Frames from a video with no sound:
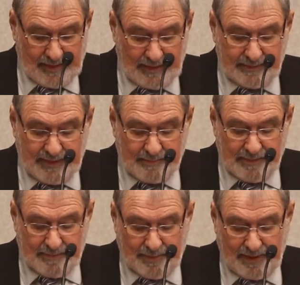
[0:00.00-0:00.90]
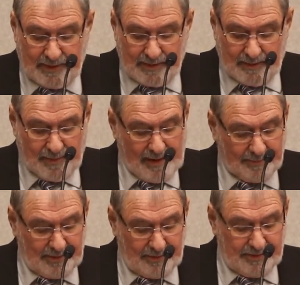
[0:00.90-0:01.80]
Cullen had been paying a
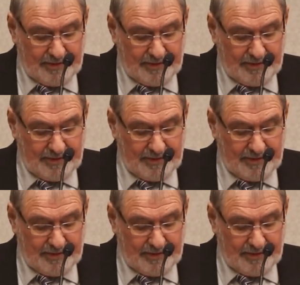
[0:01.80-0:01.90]
popular